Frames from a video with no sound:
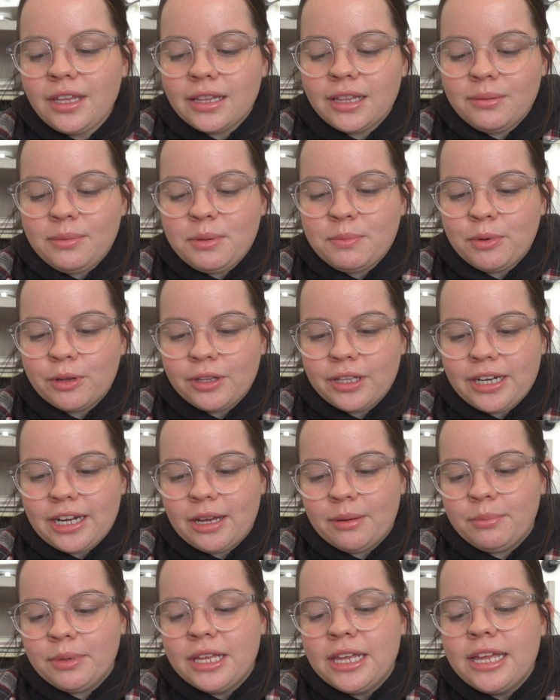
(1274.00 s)
let me pull it
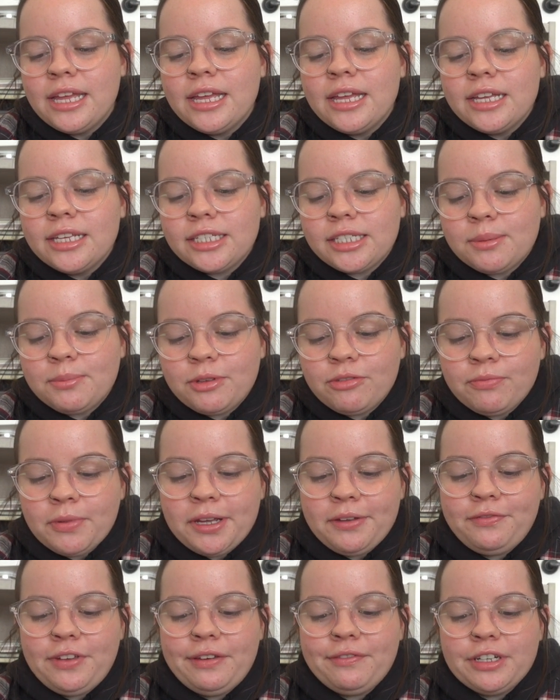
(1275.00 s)
up. Some of
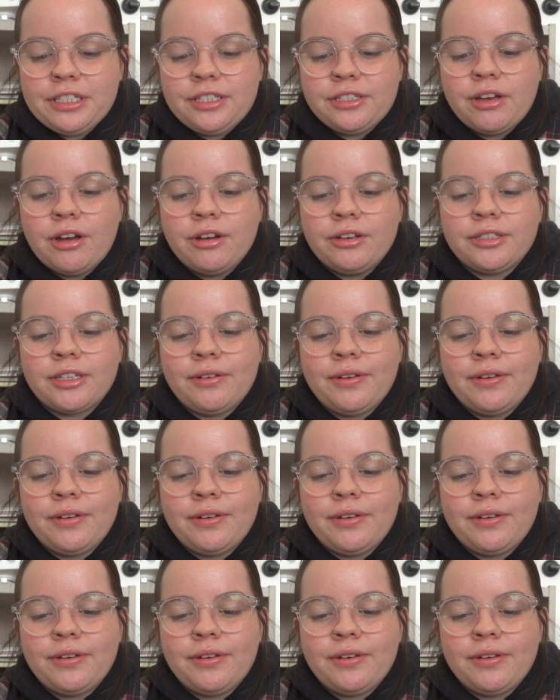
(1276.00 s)
my favorite songs.